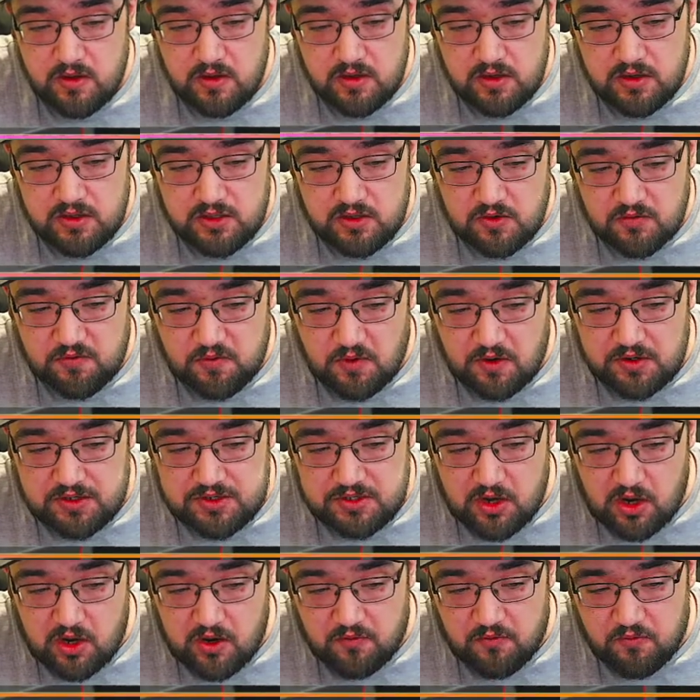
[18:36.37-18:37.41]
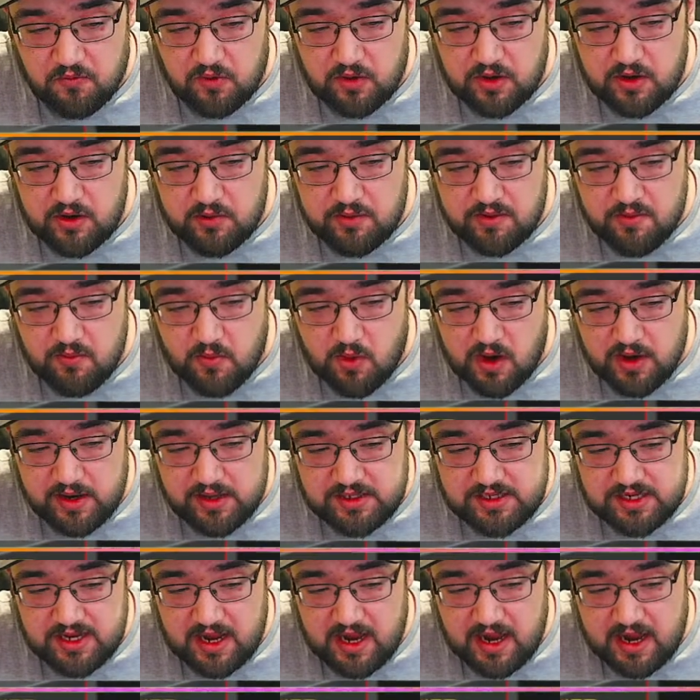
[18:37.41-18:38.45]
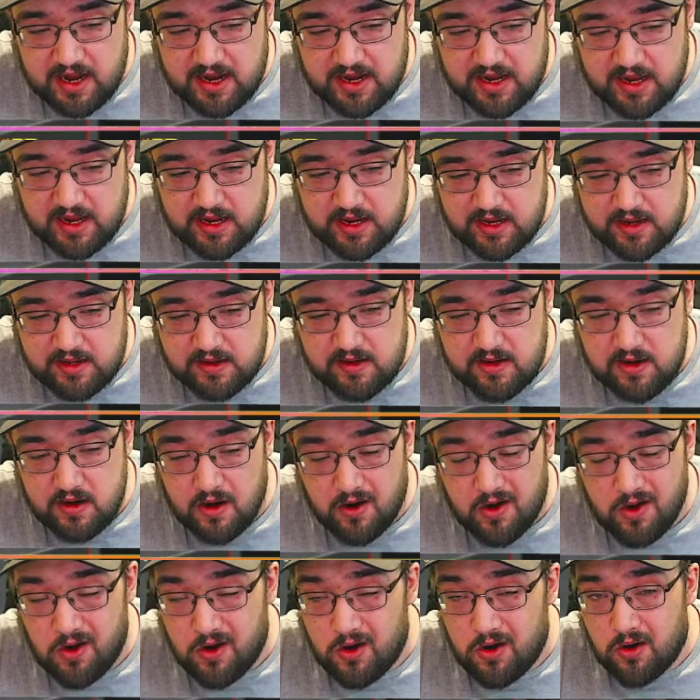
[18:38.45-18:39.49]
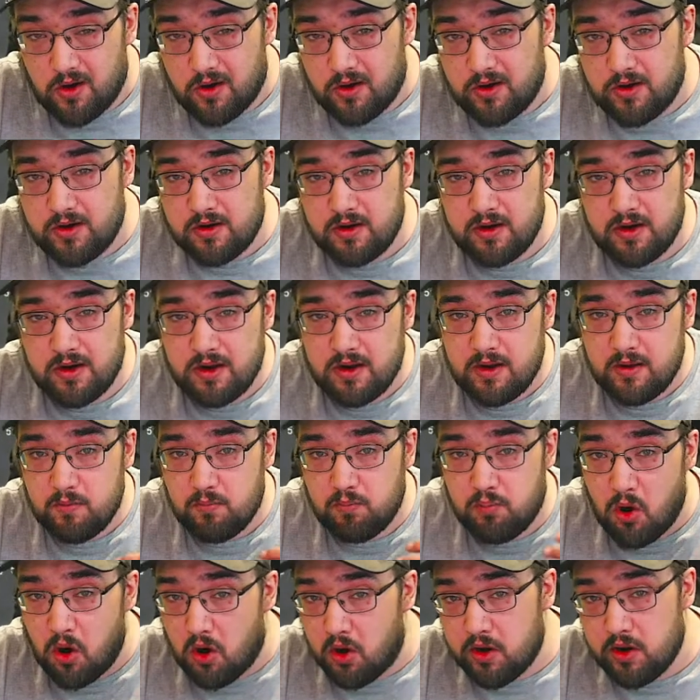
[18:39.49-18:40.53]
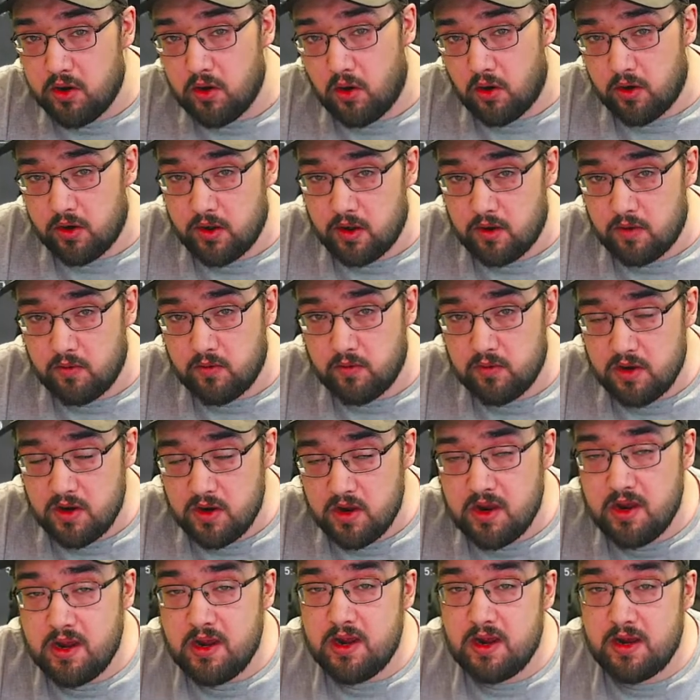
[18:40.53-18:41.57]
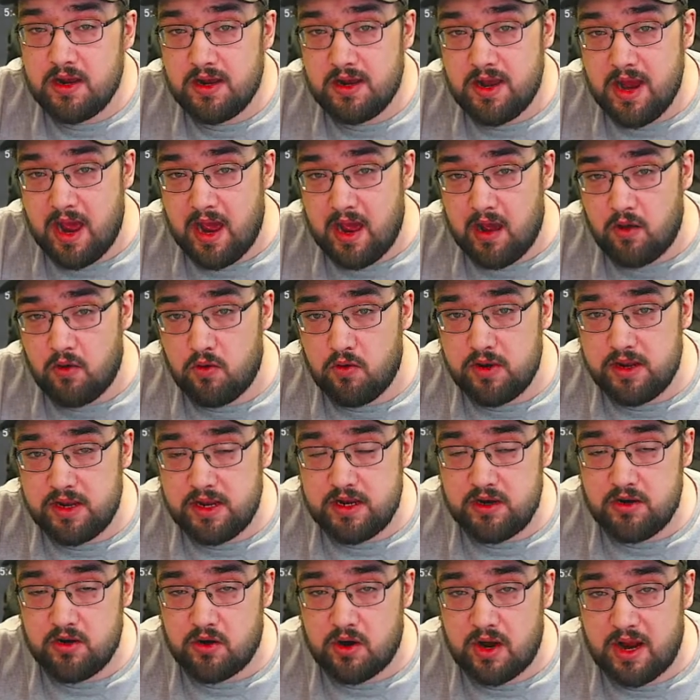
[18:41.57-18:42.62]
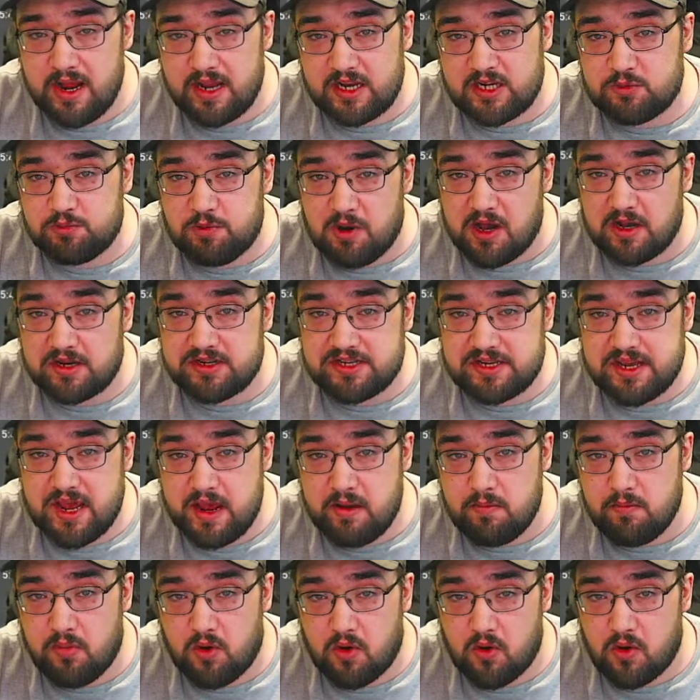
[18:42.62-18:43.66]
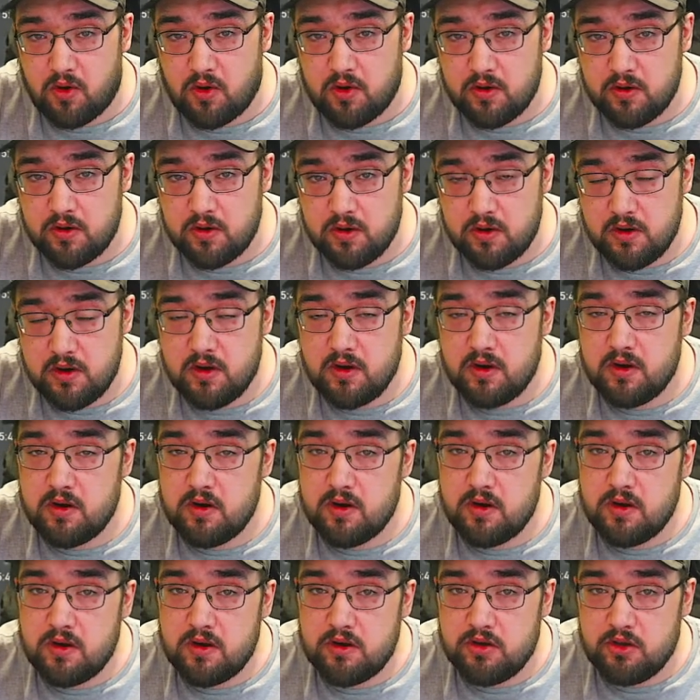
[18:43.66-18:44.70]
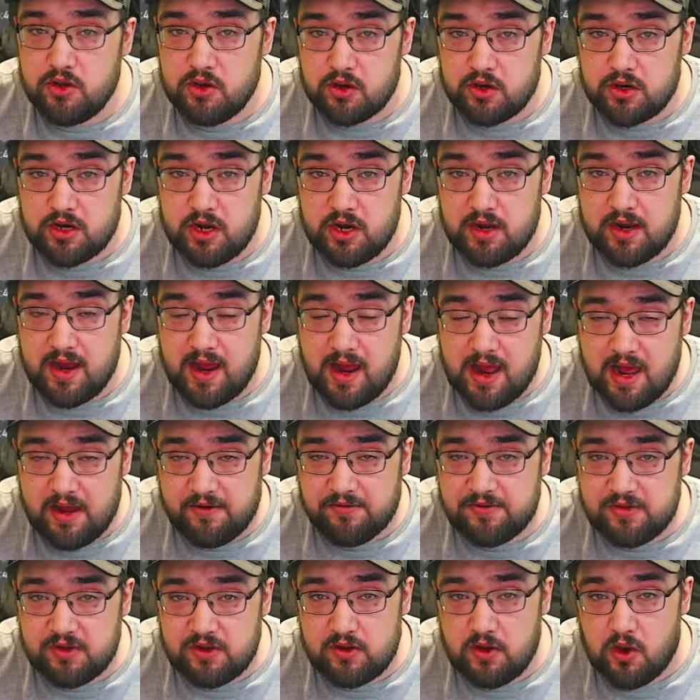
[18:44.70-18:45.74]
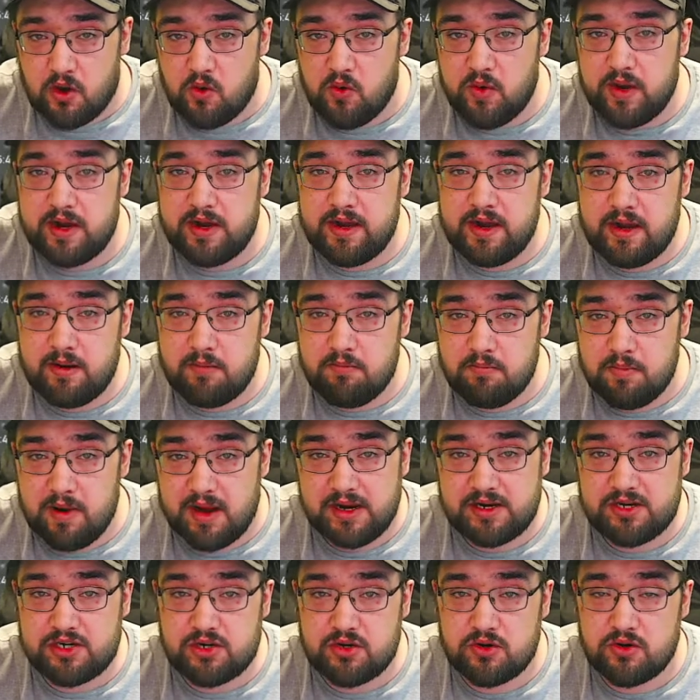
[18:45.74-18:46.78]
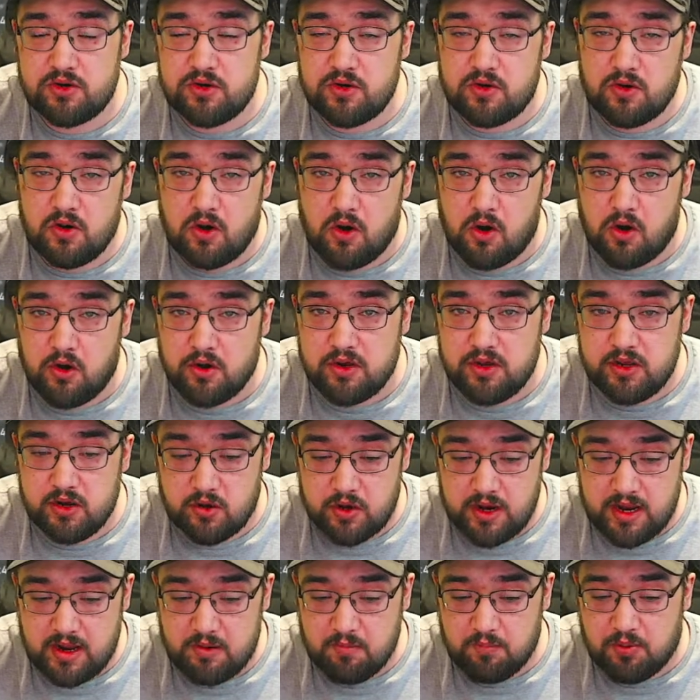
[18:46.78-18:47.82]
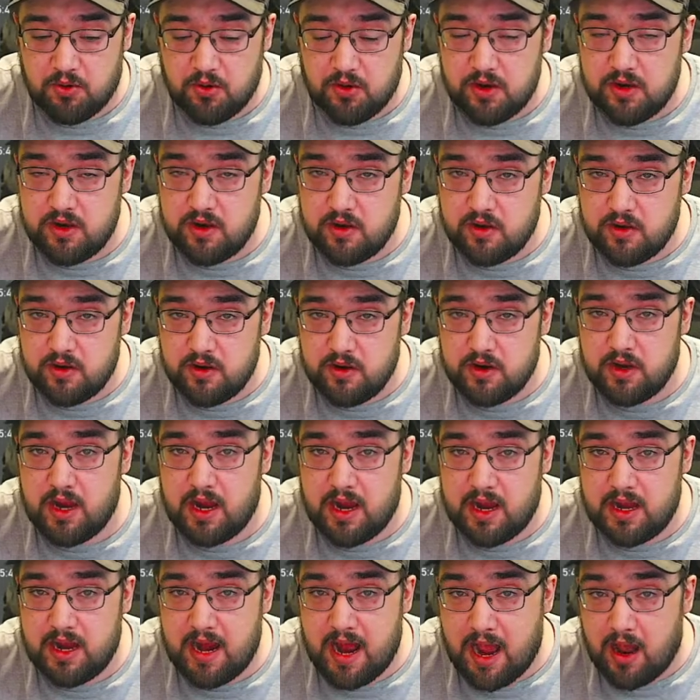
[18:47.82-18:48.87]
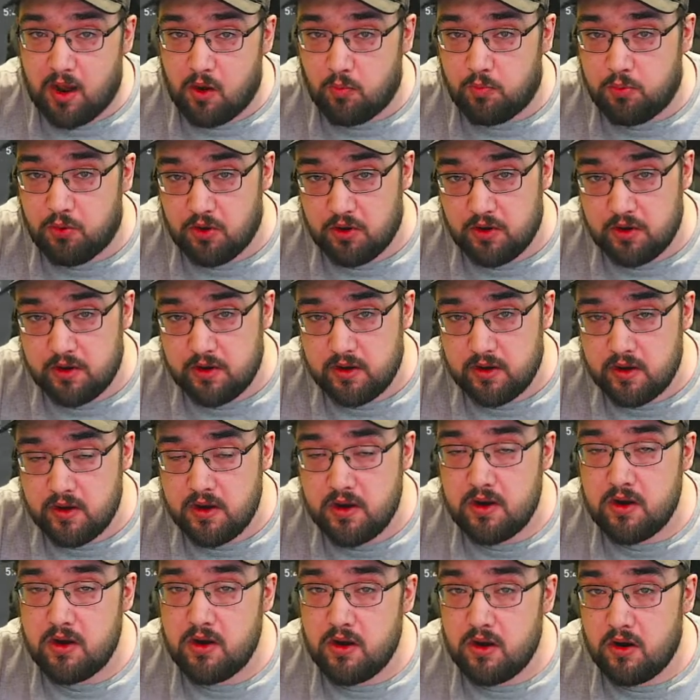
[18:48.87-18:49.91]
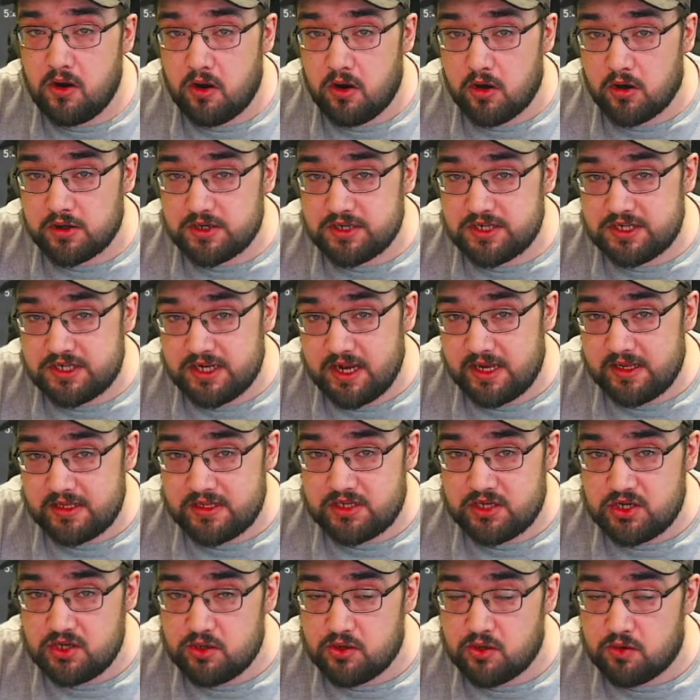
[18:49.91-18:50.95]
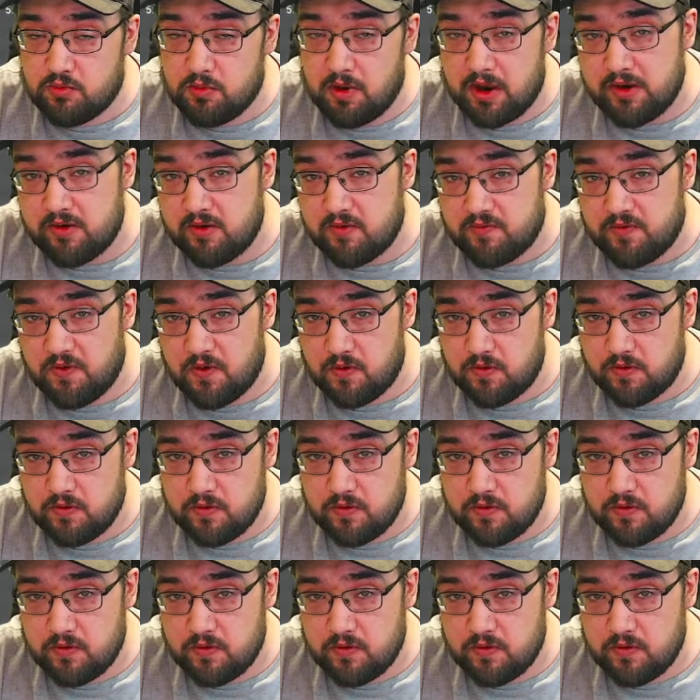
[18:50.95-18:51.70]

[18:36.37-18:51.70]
So first off, we're going to be wanting to add in our party audio. Now, in your Xbox game bar, you're going to have to go in and make sure your input and output are set to your microphone,